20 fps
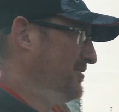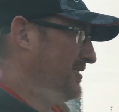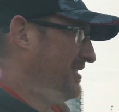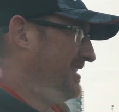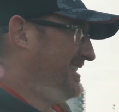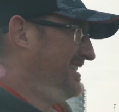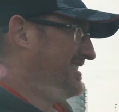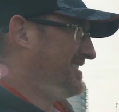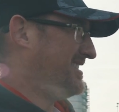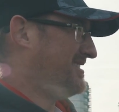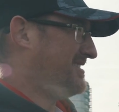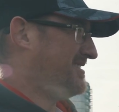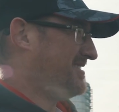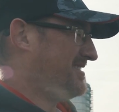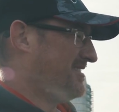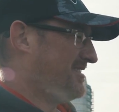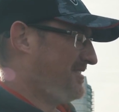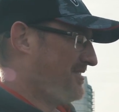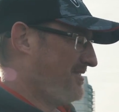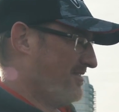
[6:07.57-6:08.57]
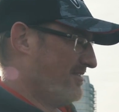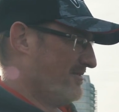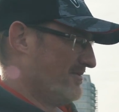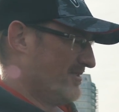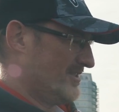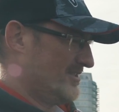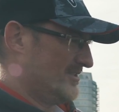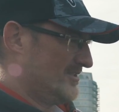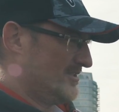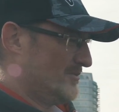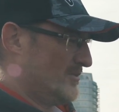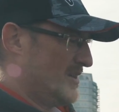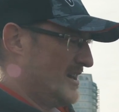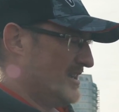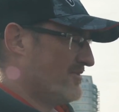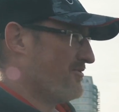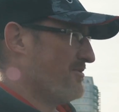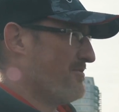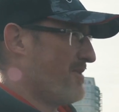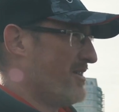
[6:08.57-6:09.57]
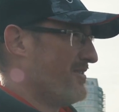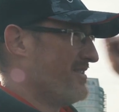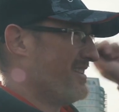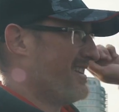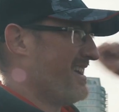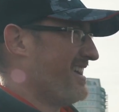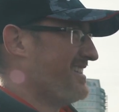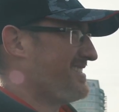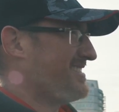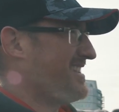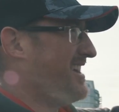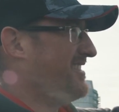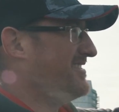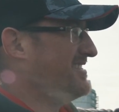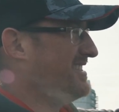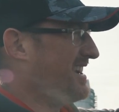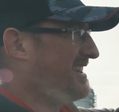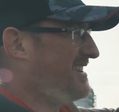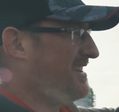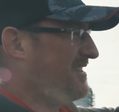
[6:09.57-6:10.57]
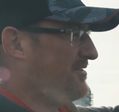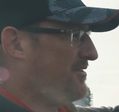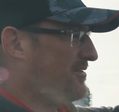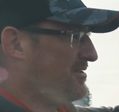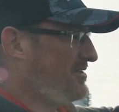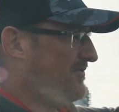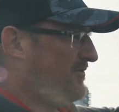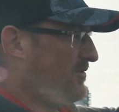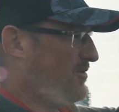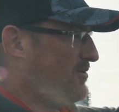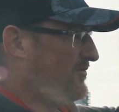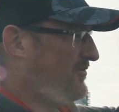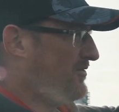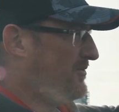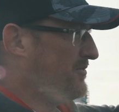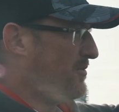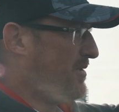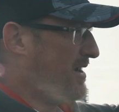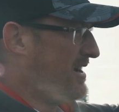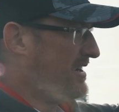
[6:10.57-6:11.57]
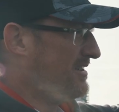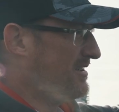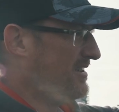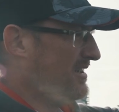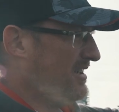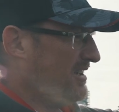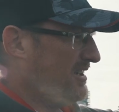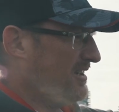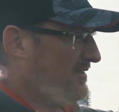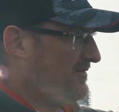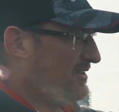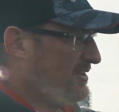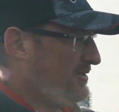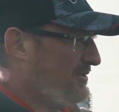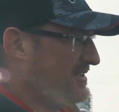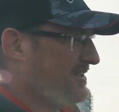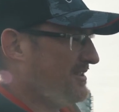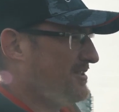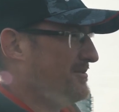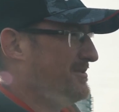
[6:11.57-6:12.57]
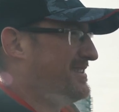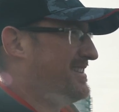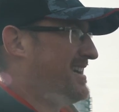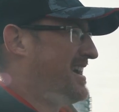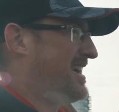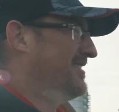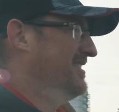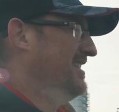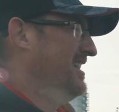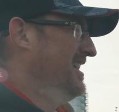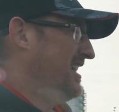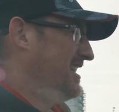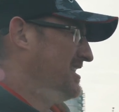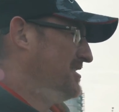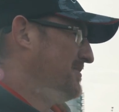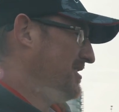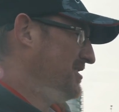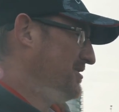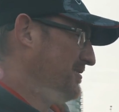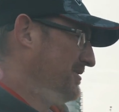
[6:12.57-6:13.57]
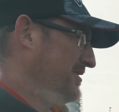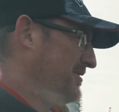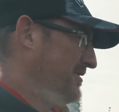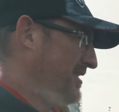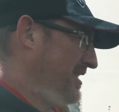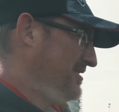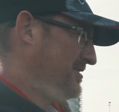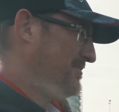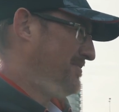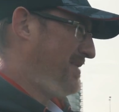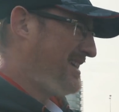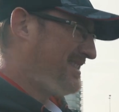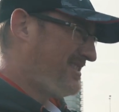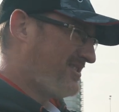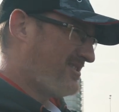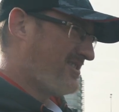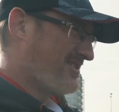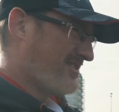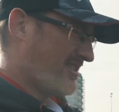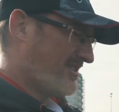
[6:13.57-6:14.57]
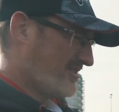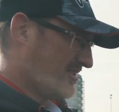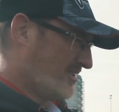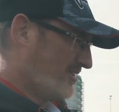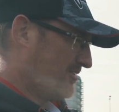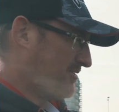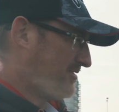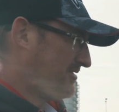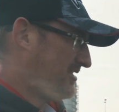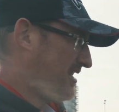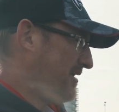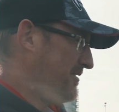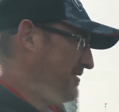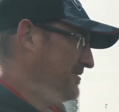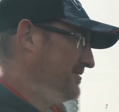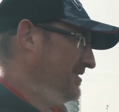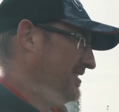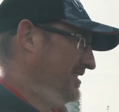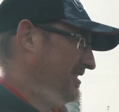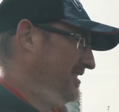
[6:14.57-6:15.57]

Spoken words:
What it is because the weight's remote, you cast out and you get that nice fall from the weight of the critter coming down, especially with all those appendages, those claws going